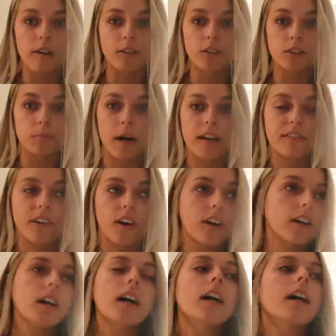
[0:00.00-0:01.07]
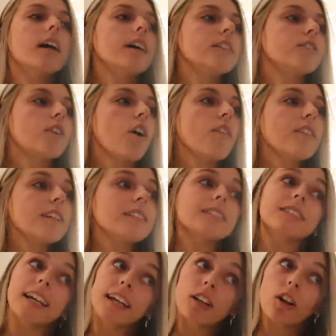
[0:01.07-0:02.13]
hours by far. So hopefully it
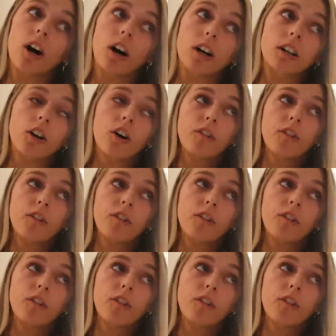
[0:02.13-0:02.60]
doesn't take long.